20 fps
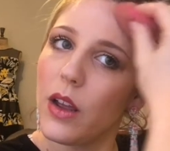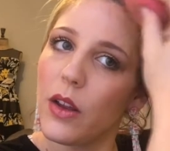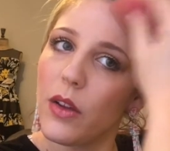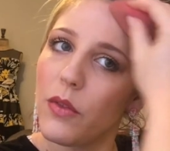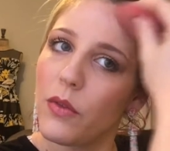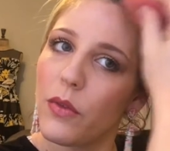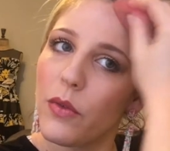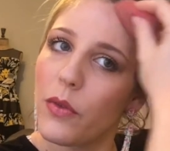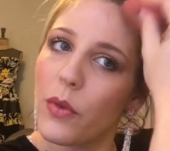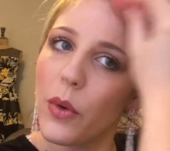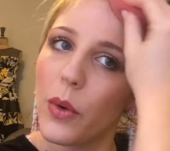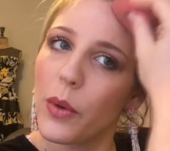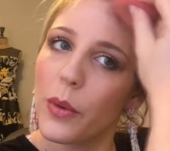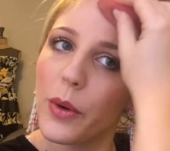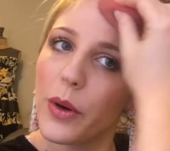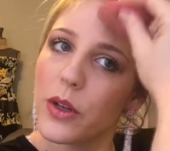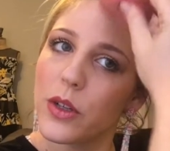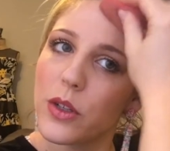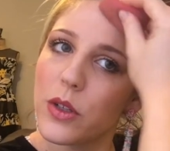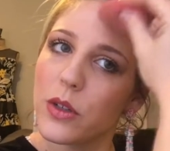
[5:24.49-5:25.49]
and
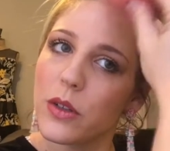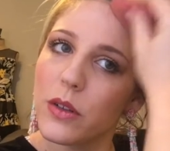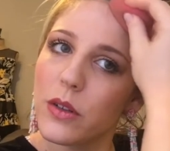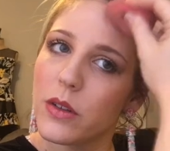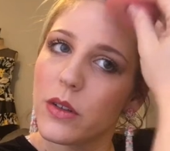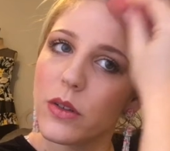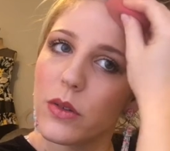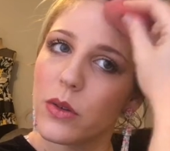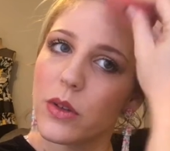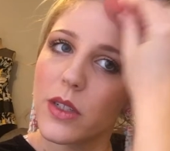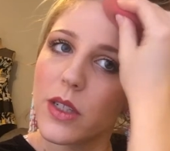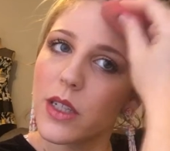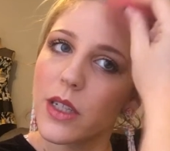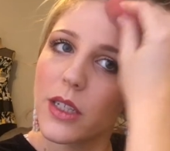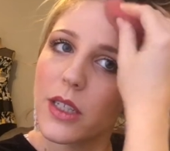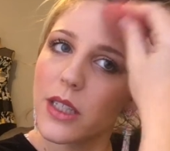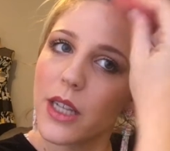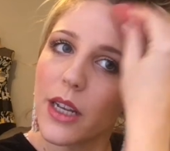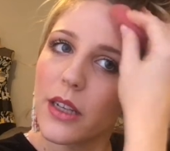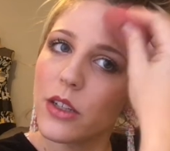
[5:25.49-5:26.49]
forward towards the
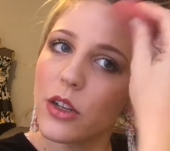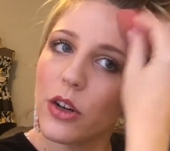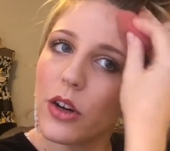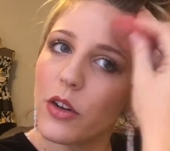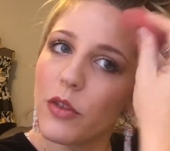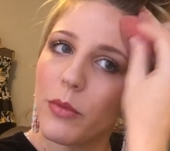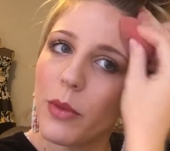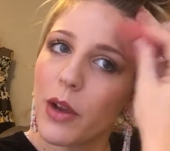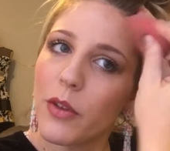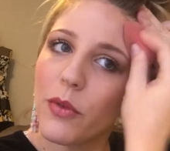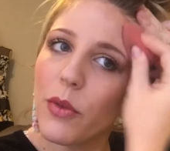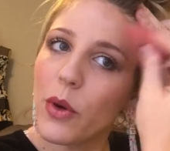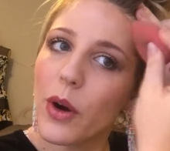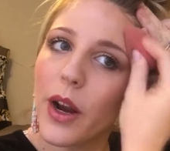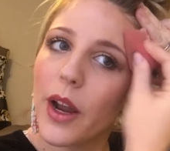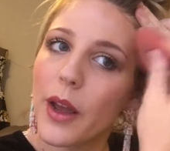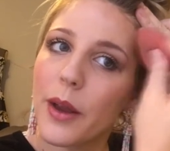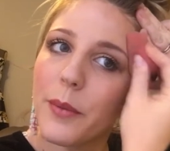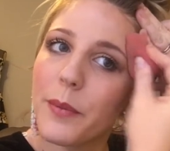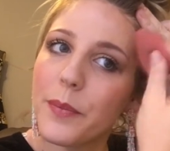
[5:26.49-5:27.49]
center of my
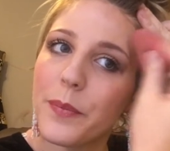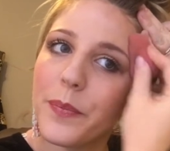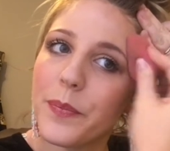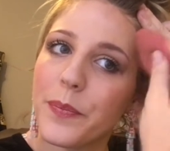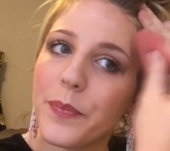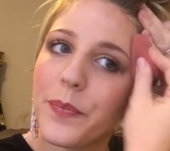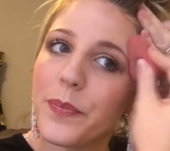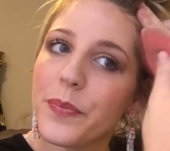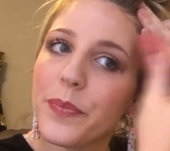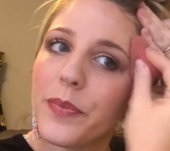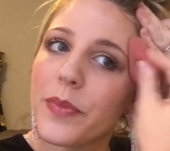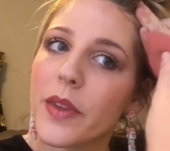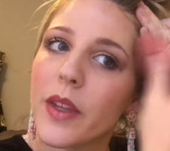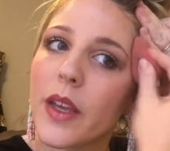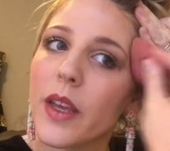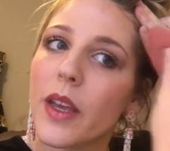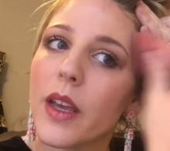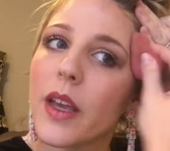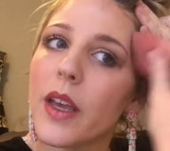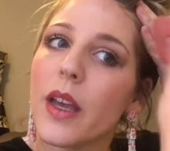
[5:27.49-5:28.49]
forehead.
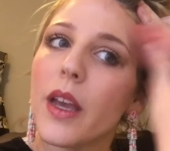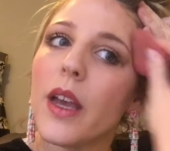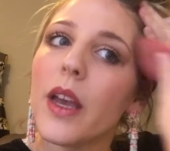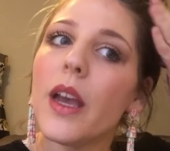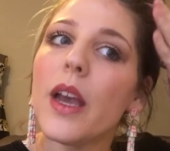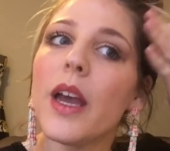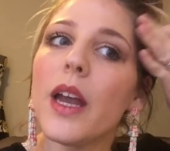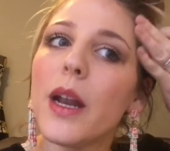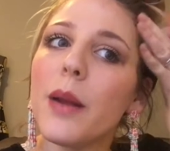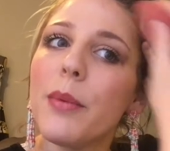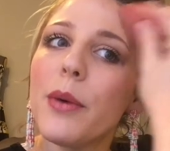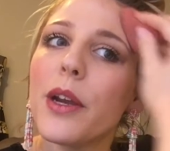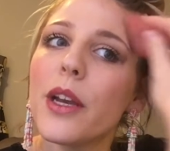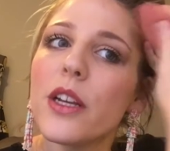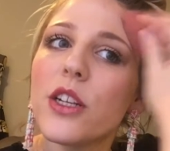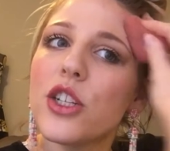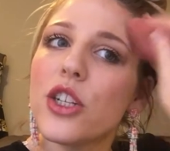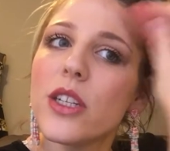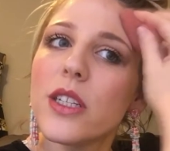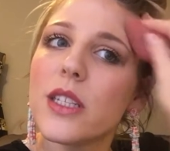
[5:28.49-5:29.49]
And I bring
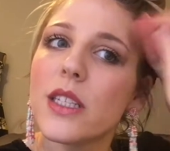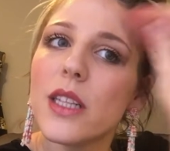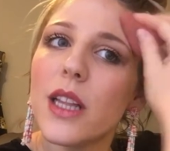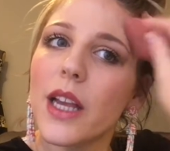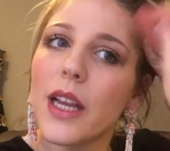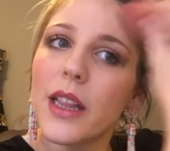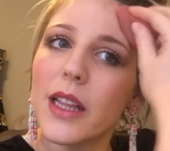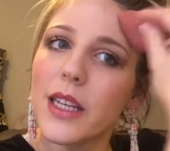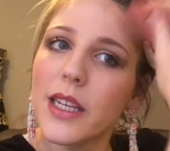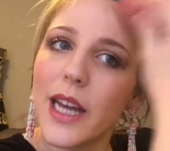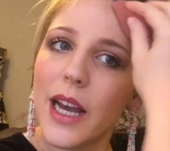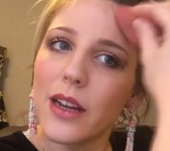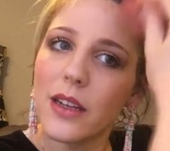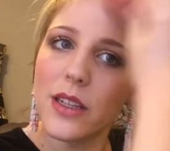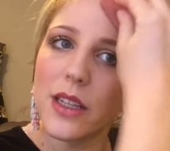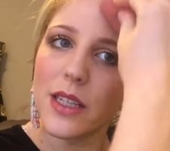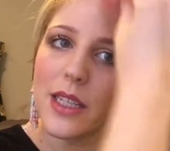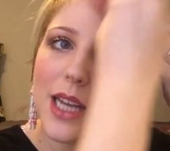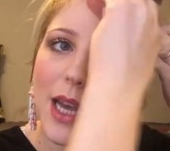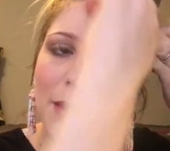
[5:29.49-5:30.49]
it just slightly down
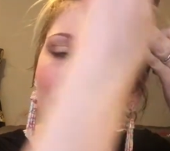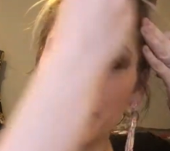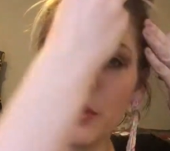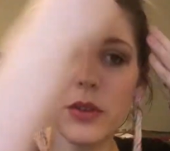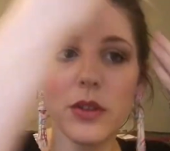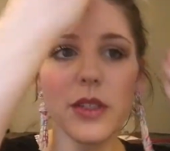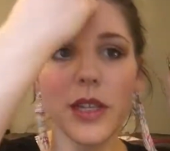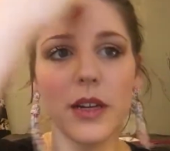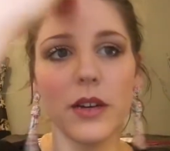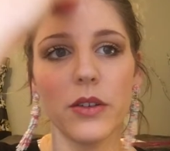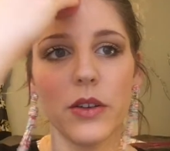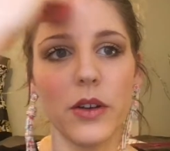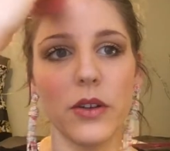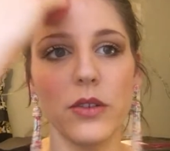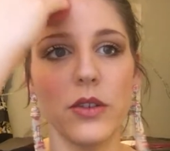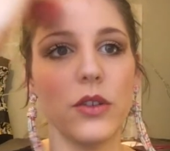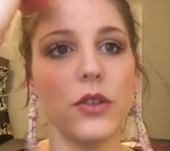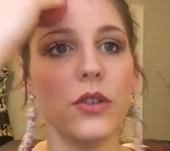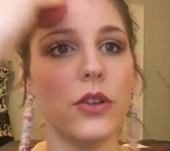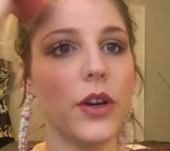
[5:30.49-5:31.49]
to the temples. I don't go
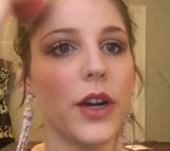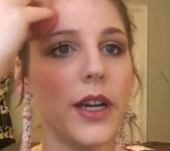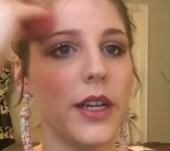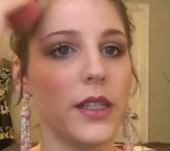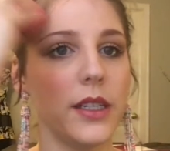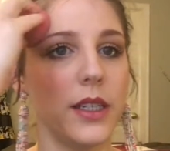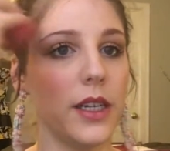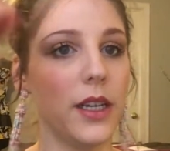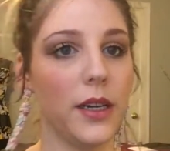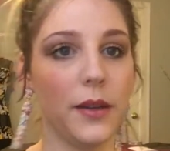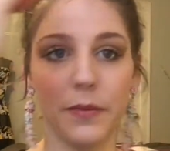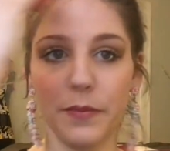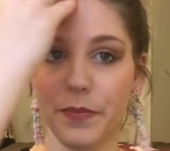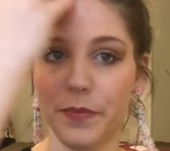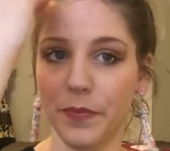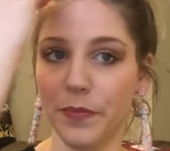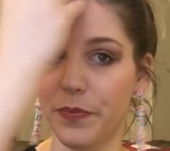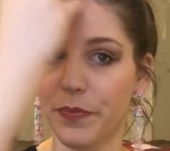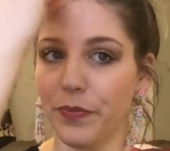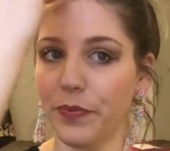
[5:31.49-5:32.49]
too crazy.
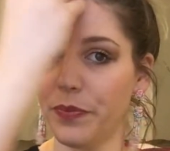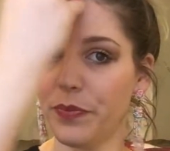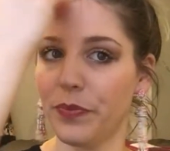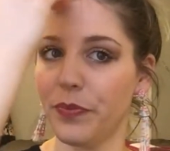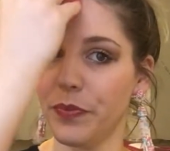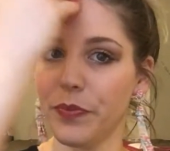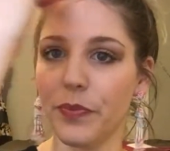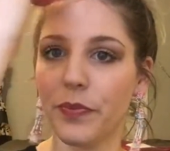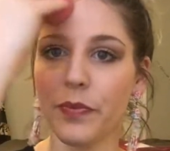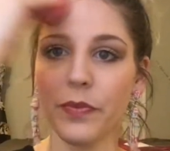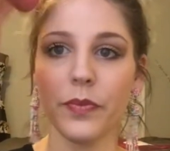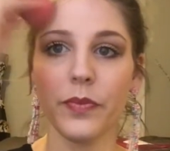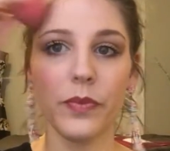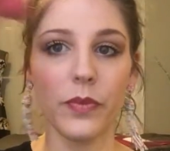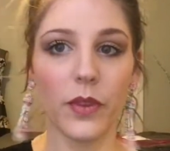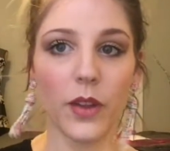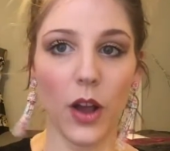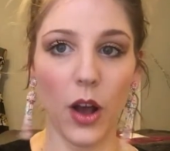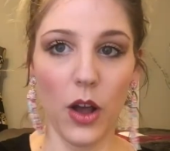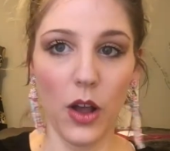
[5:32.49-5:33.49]

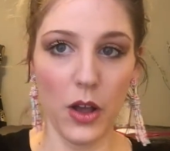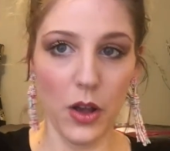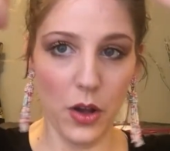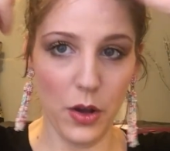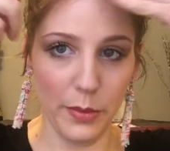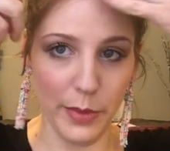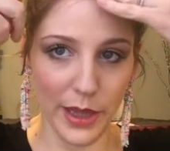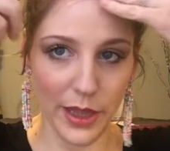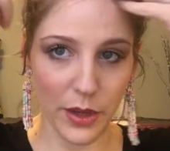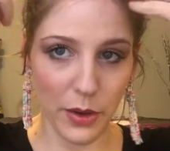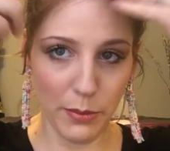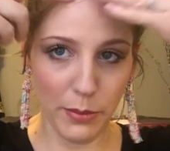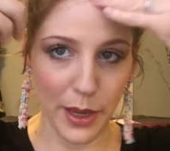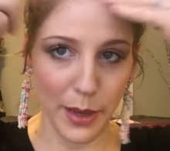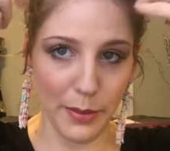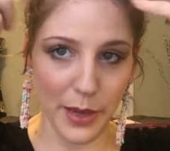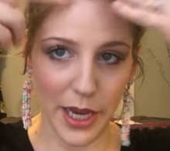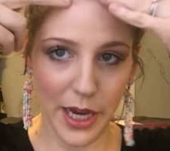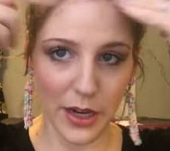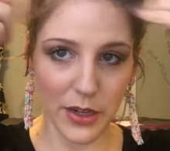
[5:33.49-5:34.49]
Oh, all my little
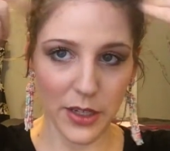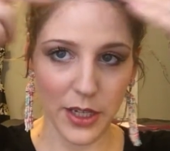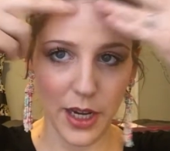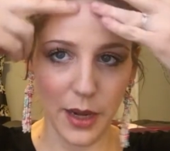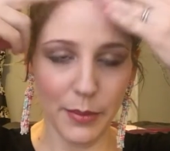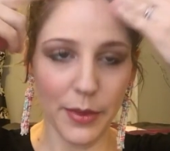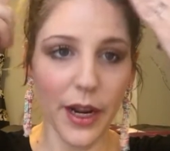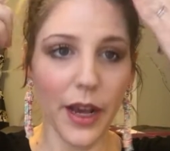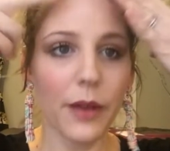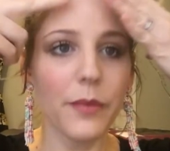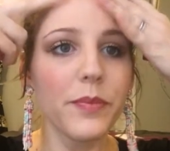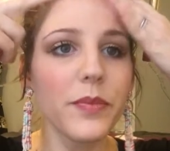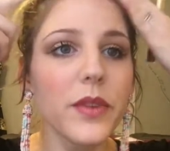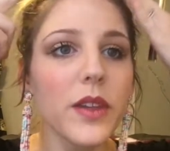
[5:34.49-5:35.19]
baby hairs are coming out.